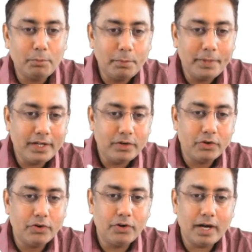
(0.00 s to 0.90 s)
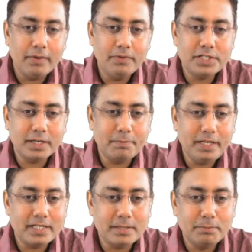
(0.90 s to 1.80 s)
For more medico, I will
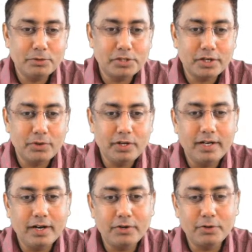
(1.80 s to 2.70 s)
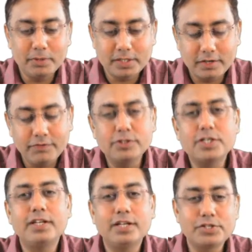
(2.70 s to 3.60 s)
check PSM booster only now. Too much
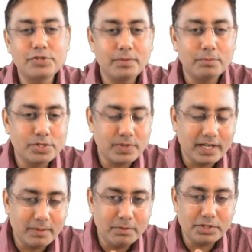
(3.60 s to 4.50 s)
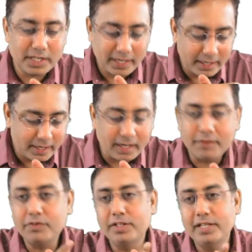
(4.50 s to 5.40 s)
confusion. Yes, you are most welcome to check it.
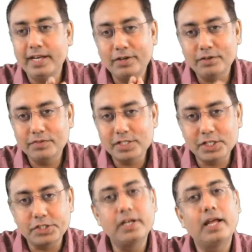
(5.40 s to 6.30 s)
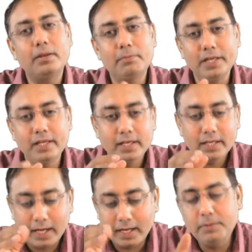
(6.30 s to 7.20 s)
After the end of the session, I'll be
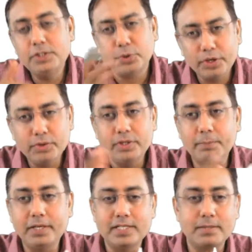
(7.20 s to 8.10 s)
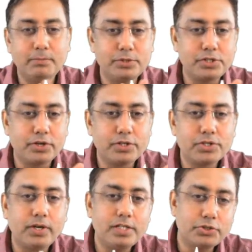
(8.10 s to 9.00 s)
showing you the PSM booster
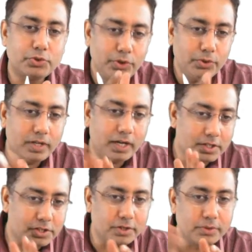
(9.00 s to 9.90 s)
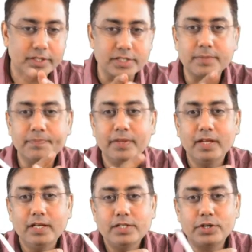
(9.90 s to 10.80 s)
also. I'll show you the answer to this.
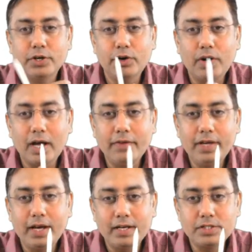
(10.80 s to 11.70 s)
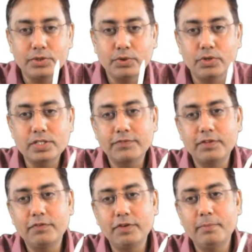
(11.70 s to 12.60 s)
So IV iron sucrose
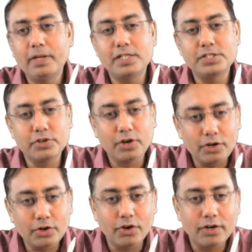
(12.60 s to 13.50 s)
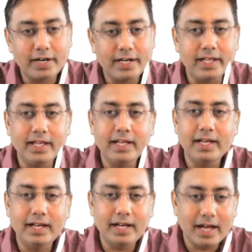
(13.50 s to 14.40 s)
if the female is not
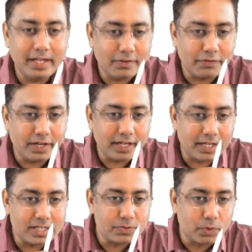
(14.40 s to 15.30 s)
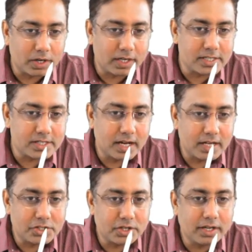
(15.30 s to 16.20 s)
tolerating IFA is what is the
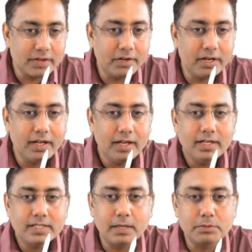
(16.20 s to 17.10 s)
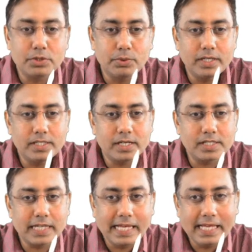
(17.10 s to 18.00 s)
answer given. Some students
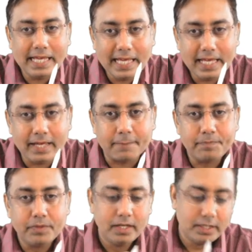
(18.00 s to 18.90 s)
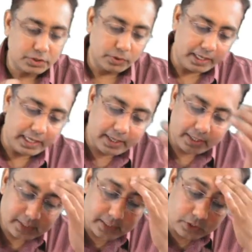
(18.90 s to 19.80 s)
are saying A. So
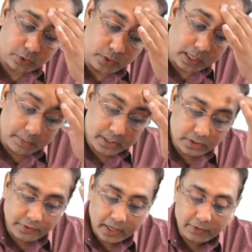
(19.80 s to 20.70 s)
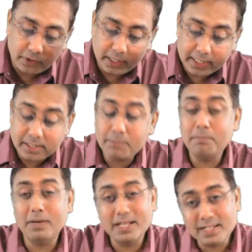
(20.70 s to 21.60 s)
A is 2 tablets of iron folic
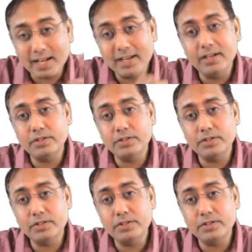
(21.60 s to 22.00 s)
acid plus